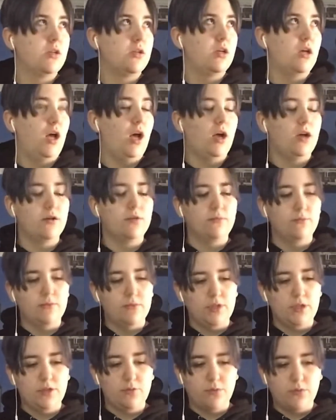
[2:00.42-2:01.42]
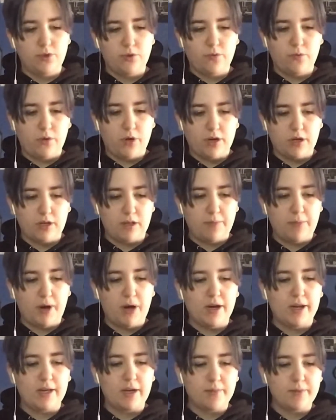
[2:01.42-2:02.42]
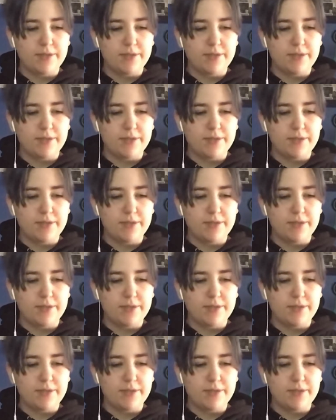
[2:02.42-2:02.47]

With the work piling up and